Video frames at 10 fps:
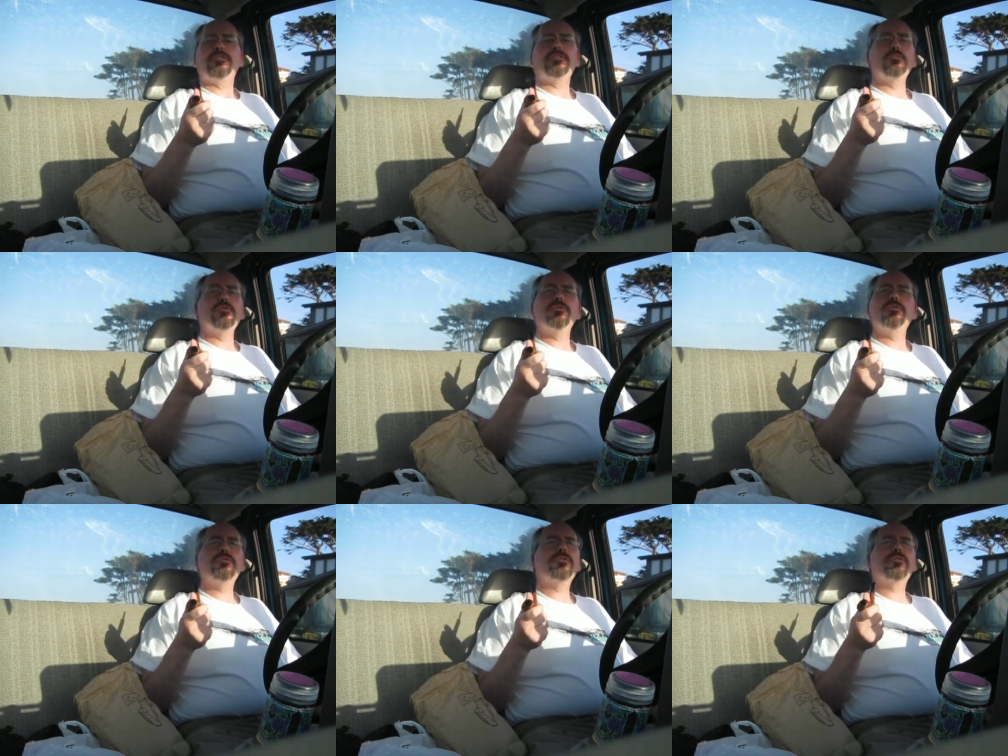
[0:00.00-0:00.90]

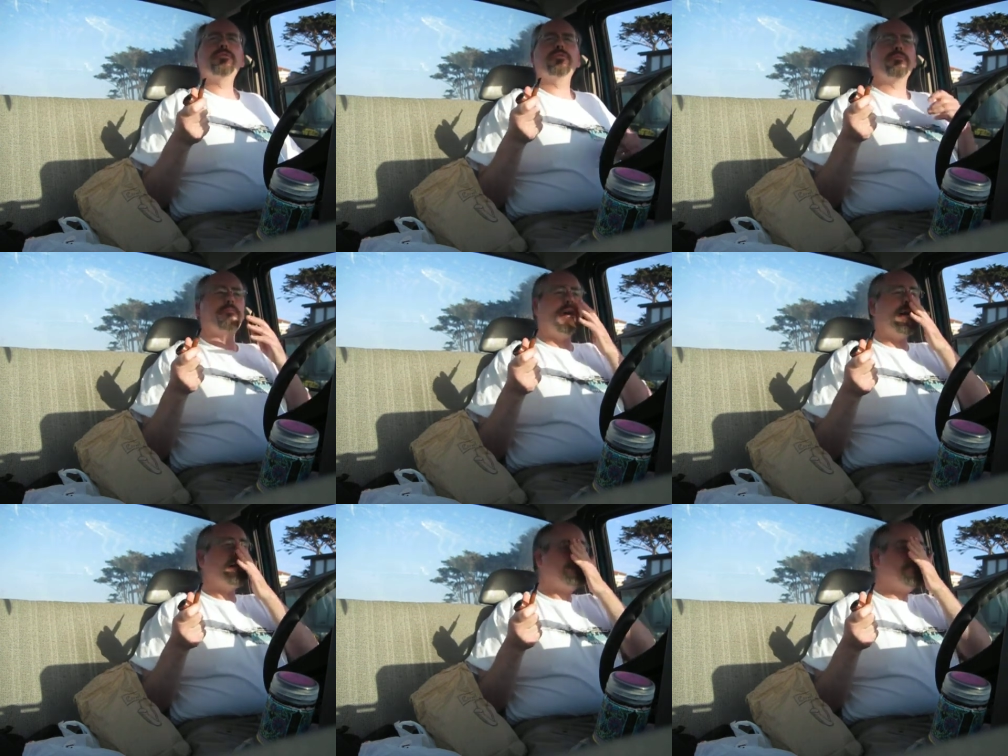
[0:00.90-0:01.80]
smooth,
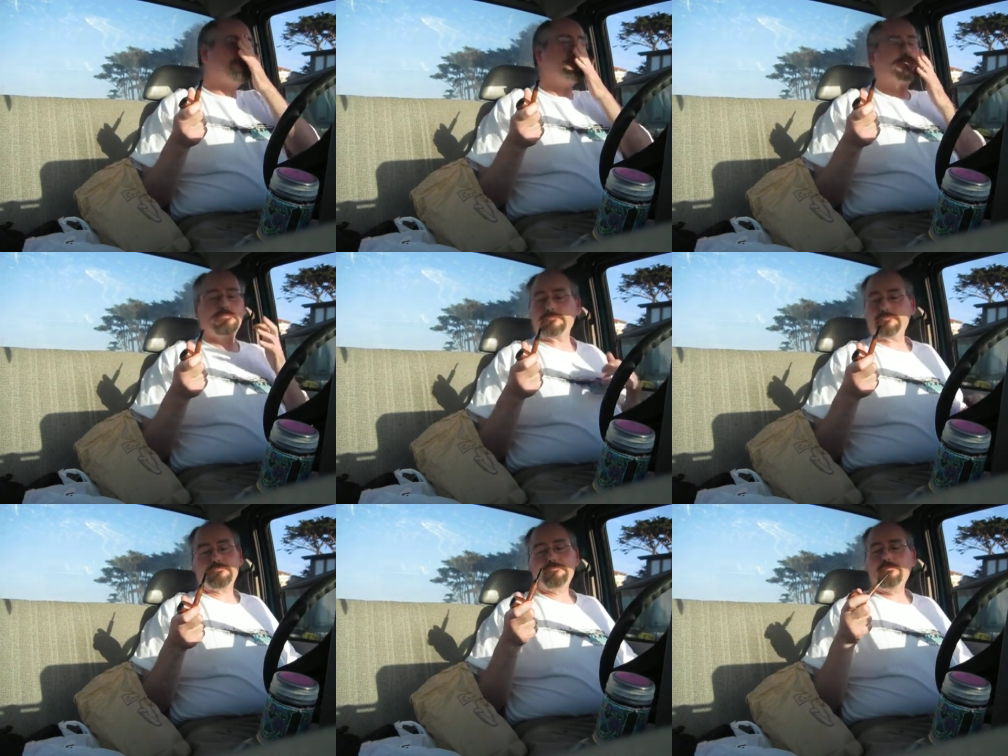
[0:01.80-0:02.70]
mild.
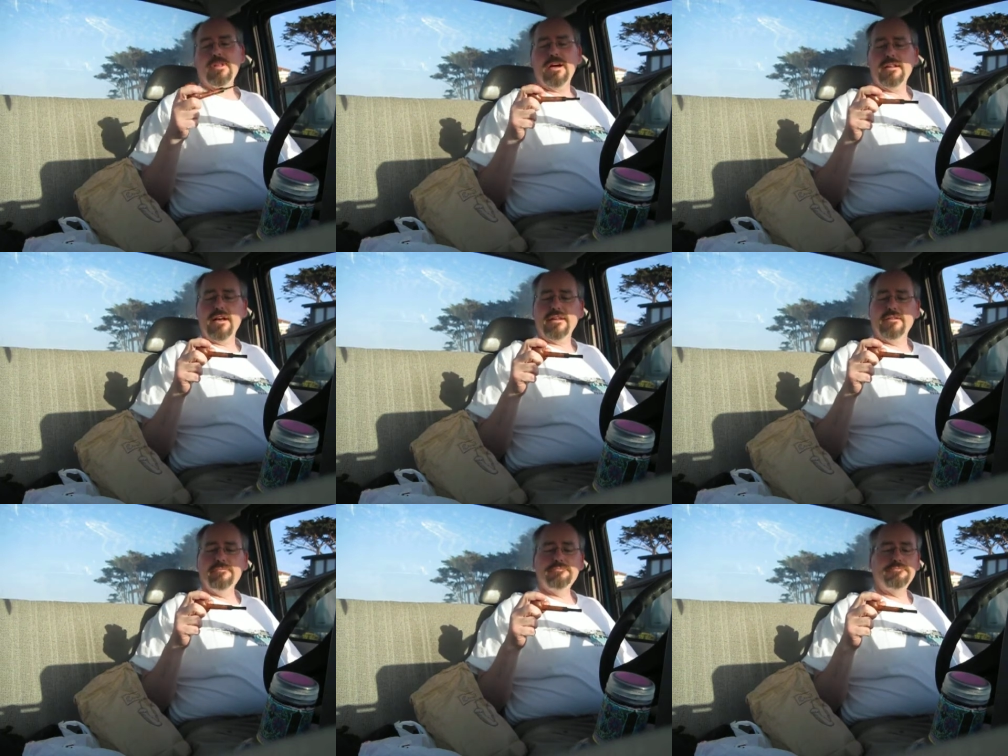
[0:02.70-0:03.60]
I like
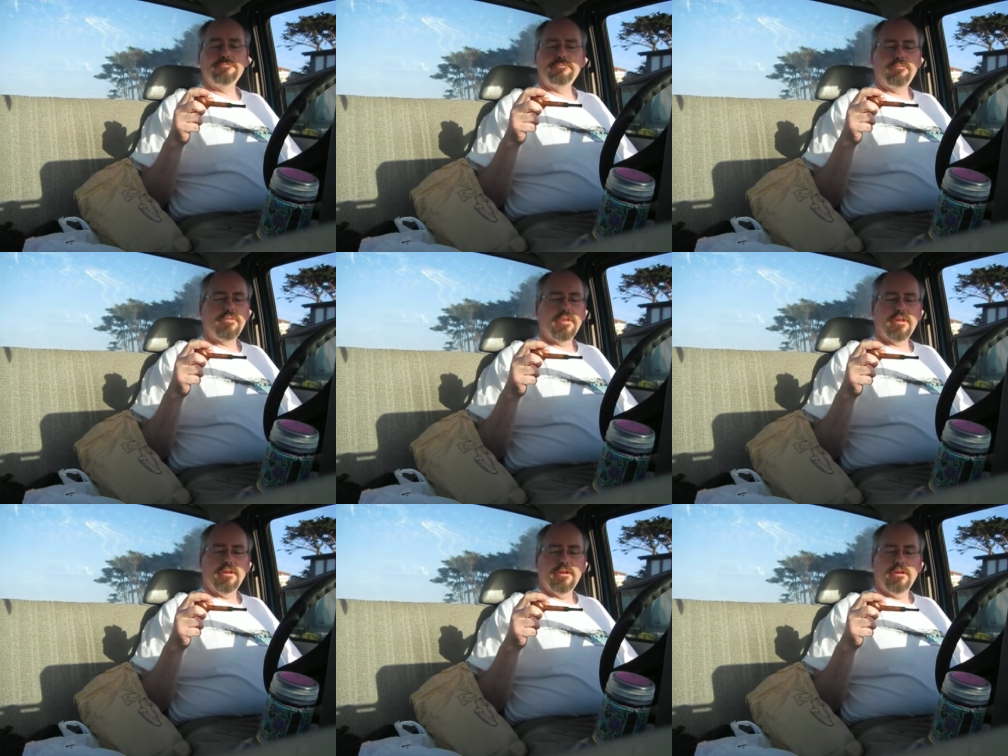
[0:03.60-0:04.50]
it.
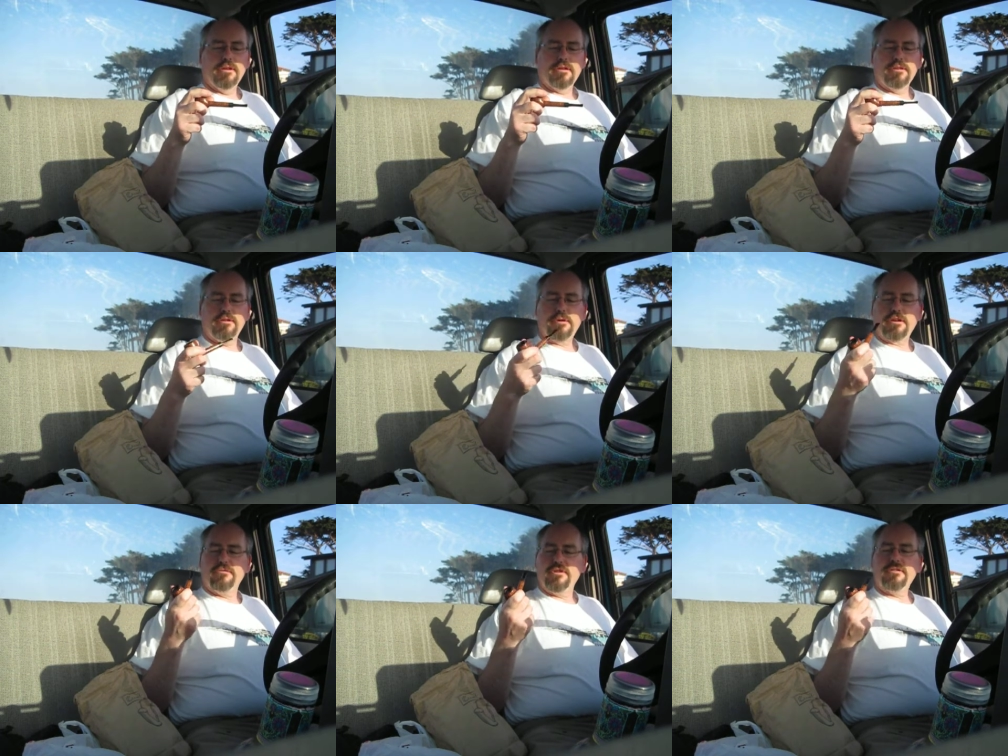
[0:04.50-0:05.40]
Good
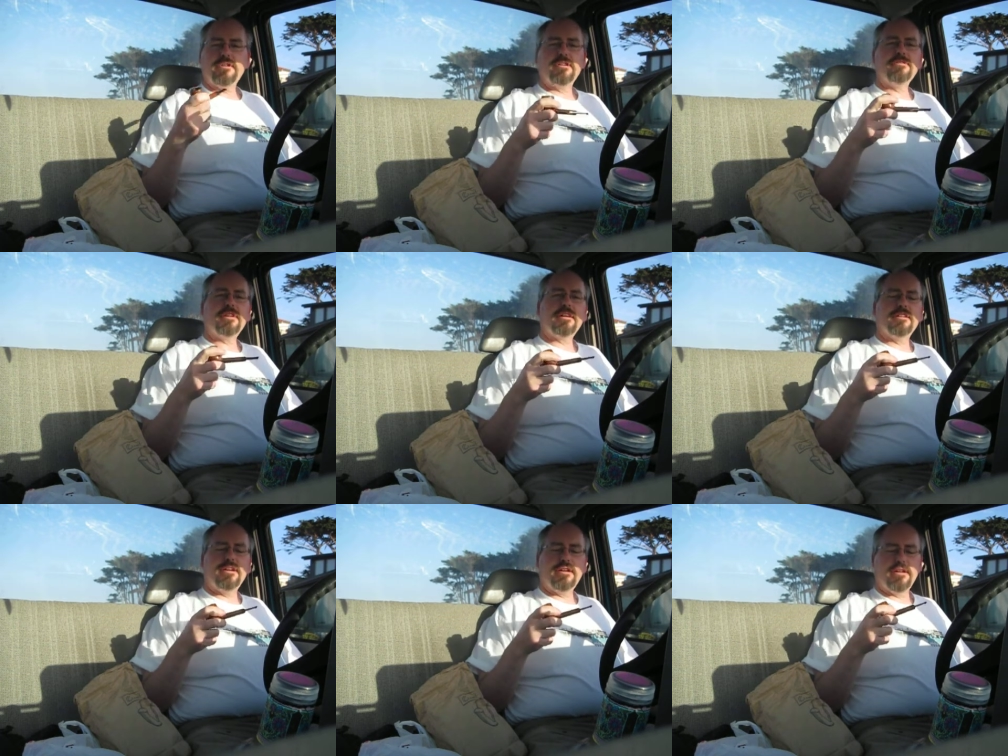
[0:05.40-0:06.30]
tobacco flavor. I do like it a
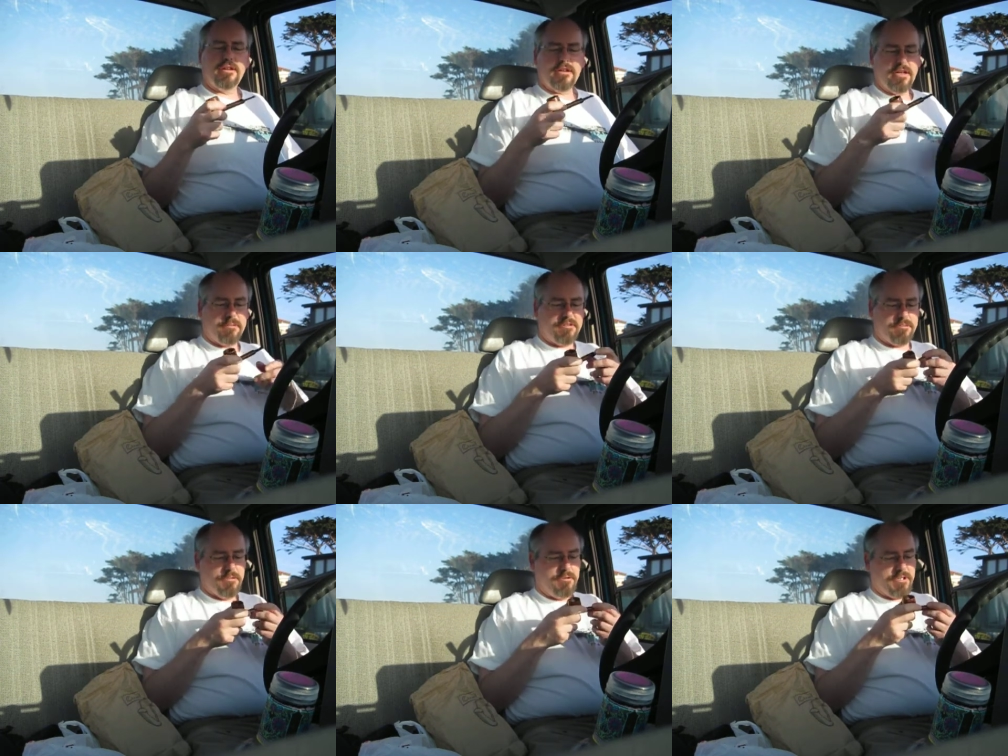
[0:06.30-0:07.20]
lot. And I am
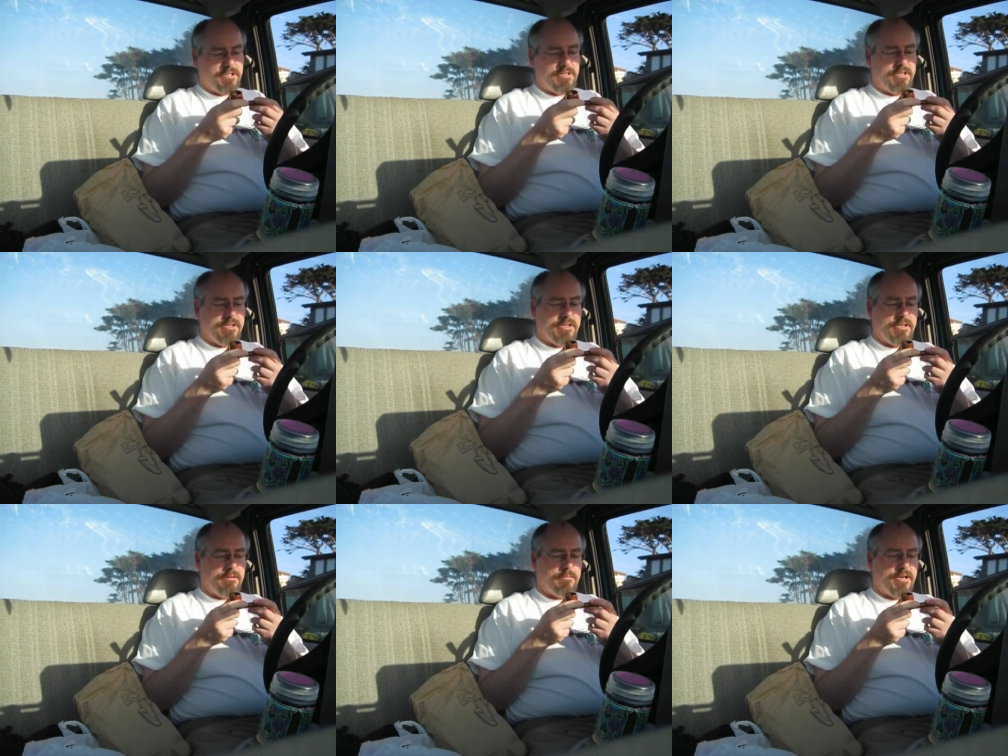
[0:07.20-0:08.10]
smoking it
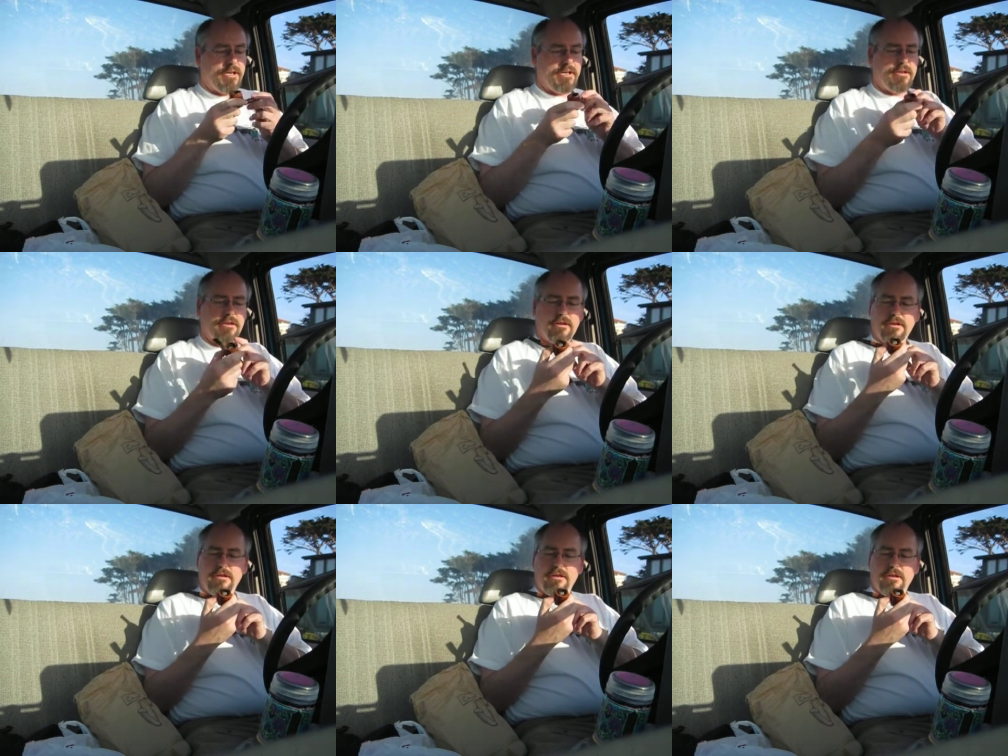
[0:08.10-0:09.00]
in my
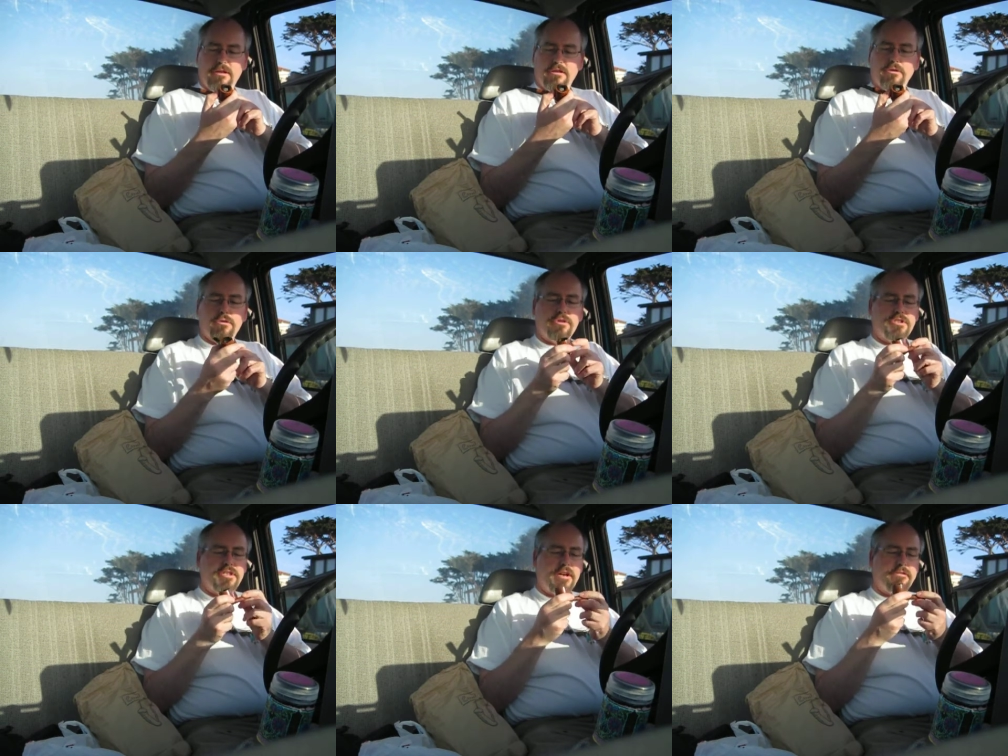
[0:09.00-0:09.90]
Lord
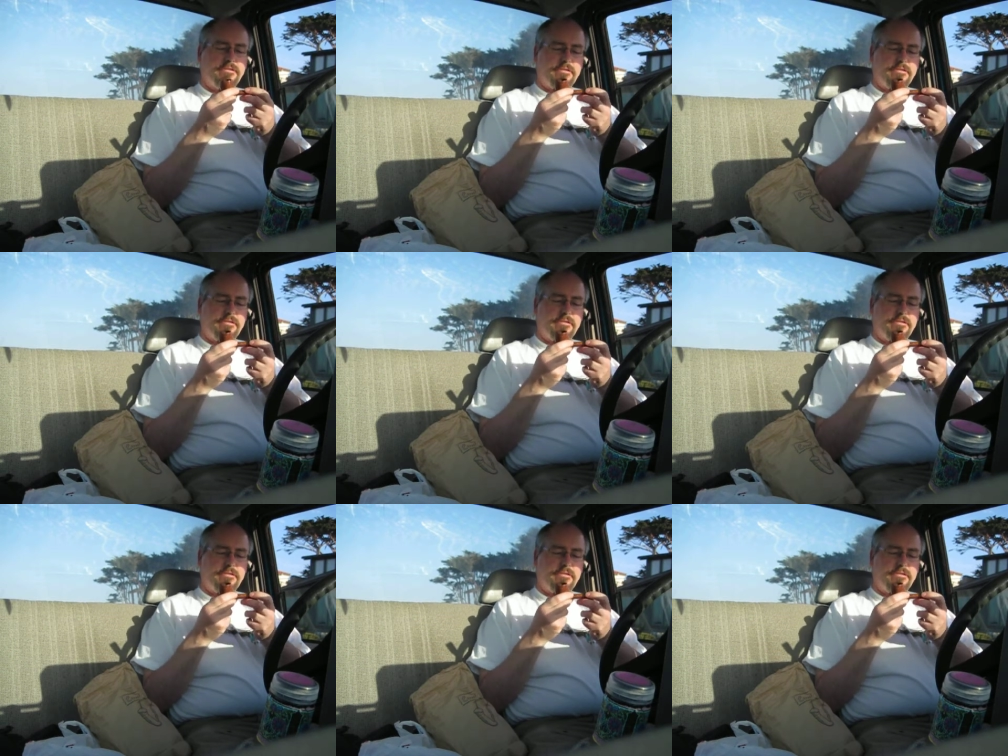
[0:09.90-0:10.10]
Jeff